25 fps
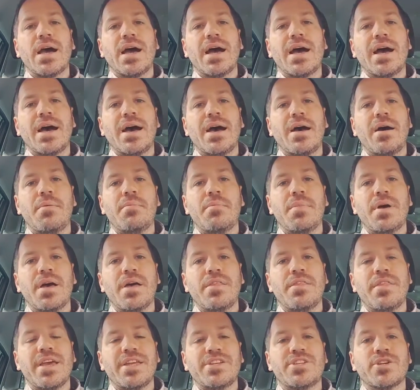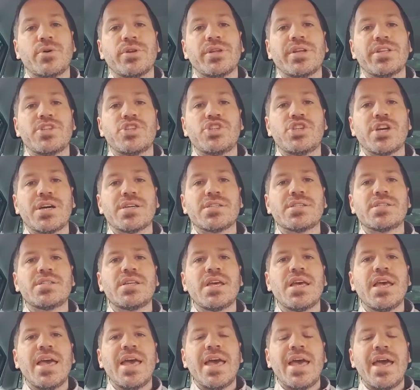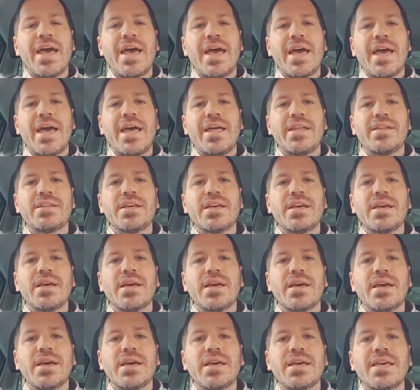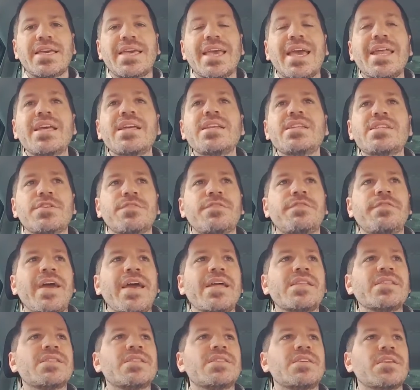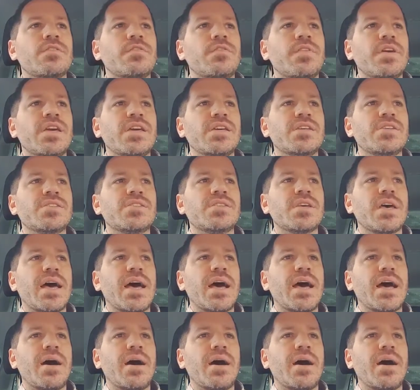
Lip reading: they don't adjust, and getting defensive is